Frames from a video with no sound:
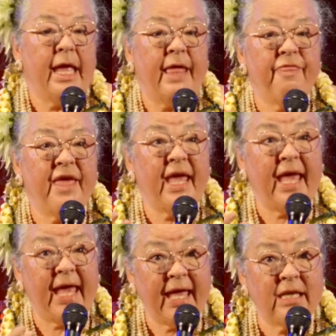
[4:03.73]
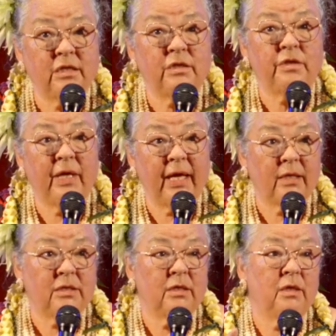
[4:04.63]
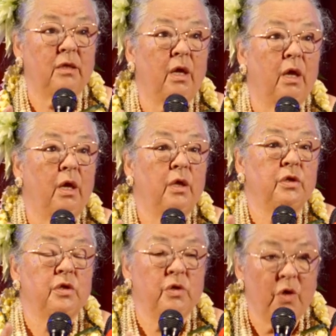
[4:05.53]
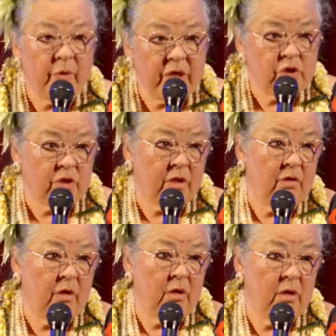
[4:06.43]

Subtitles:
And they had to get to know each other